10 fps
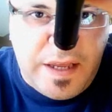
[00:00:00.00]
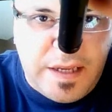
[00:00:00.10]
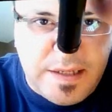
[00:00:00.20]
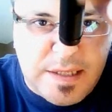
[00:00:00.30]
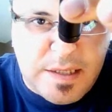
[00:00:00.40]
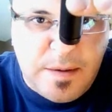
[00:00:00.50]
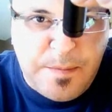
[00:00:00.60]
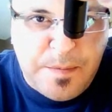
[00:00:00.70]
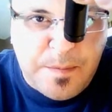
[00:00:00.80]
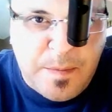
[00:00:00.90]
these
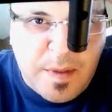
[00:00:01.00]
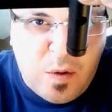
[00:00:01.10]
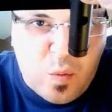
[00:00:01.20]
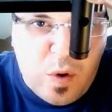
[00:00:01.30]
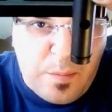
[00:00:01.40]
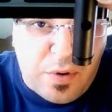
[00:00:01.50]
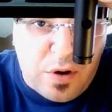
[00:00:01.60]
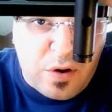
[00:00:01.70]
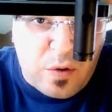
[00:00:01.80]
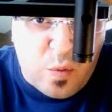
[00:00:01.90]

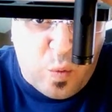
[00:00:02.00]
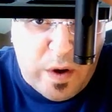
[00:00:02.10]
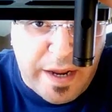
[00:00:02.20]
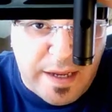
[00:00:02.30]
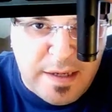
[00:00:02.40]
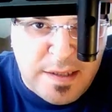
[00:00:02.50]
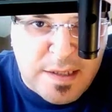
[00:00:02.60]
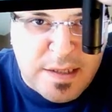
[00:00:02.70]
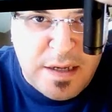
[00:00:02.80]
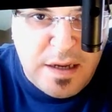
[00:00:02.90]
rubber
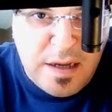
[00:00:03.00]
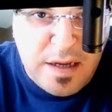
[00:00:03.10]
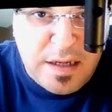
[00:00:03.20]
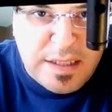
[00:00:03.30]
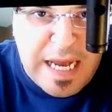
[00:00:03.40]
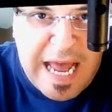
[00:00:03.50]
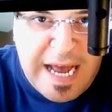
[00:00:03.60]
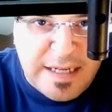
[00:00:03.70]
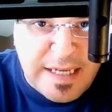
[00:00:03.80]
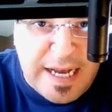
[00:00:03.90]
rings to
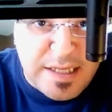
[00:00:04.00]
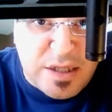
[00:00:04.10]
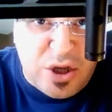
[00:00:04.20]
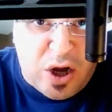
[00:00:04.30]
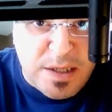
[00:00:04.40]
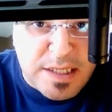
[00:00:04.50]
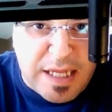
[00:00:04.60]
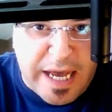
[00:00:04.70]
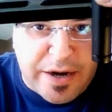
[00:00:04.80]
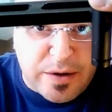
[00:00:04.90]
act as the
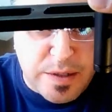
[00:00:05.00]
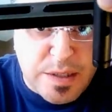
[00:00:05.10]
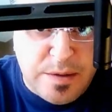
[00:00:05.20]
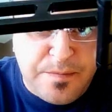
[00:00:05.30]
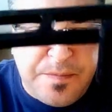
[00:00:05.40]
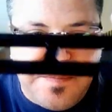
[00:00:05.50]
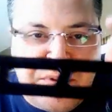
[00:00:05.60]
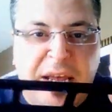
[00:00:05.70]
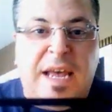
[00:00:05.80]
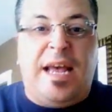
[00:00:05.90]
non-sliders.
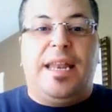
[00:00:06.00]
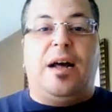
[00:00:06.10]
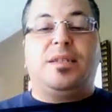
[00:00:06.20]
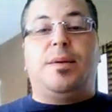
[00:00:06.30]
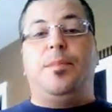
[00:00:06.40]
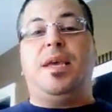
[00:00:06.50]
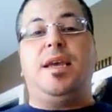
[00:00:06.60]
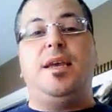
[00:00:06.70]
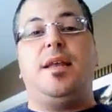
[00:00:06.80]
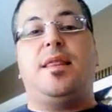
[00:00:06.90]
Now to
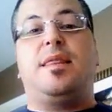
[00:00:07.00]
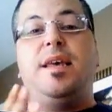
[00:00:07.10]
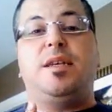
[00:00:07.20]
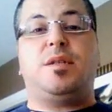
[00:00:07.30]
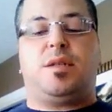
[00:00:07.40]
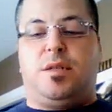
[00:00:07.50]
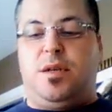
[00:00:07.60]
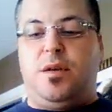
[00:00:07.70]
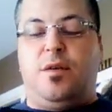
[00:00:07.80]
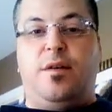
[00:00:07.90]
me,
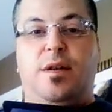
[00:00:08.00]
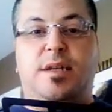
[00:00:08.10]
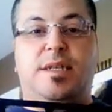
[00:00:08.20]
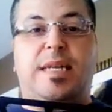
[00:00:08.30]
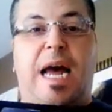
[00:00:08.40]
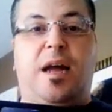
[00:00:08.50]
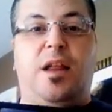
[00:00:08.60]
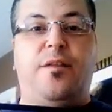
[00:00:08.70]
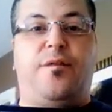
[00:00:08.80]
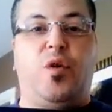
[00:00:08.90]
this
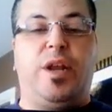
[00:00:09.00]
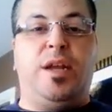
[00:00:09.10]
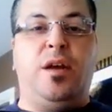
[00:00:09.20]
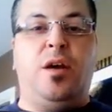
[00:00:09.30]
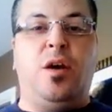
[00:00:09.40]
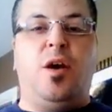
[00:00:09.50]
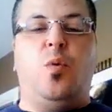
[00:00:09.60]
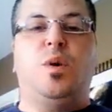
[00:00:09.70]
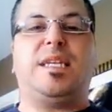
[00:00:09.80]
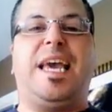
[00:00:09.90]
style of footing
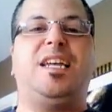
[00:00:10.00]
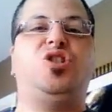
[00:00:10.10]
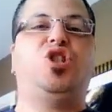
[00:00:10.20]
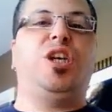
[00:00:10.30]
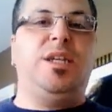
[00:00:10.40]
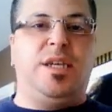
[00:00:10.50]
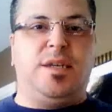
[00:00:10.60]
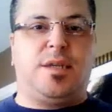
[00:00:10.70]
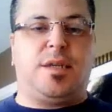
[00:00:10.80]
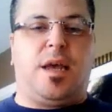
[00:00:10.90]
was a
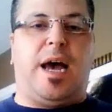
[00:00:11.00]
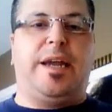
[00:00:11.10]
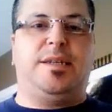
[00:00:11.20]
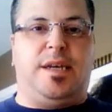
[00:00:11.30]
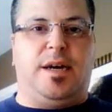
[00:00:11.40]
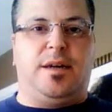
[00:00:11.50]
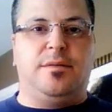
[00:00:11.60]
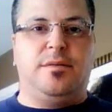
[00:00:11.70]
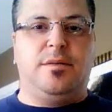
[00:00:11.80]
genius idea.